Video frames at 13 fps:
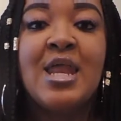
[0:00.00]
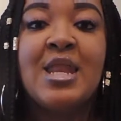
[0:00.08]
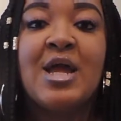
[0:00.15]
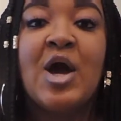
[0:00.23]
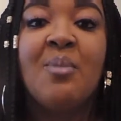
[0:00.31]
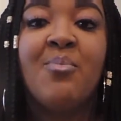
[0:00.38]

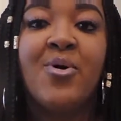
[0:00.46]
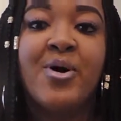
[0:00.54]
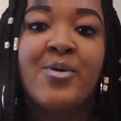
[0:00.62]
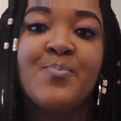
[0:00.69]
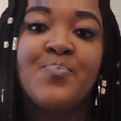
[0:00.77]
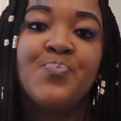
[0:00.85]
then come
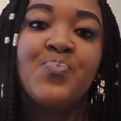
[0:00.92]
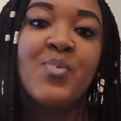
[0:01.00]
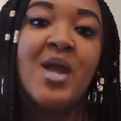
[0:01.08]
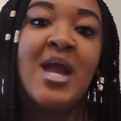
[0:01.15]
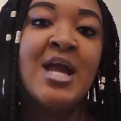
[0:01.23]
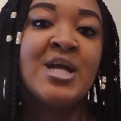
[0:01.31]
on
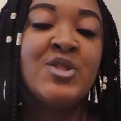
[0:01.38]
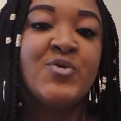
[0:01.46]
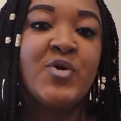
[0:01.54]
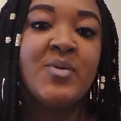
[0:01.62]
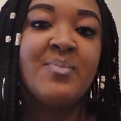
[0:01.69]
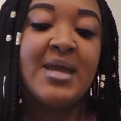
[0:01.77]
and
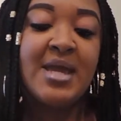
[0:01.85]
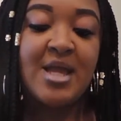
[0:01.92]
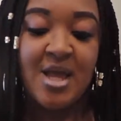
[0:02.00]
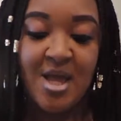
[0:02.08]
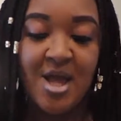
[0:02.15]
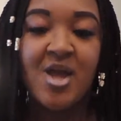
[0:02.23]
join me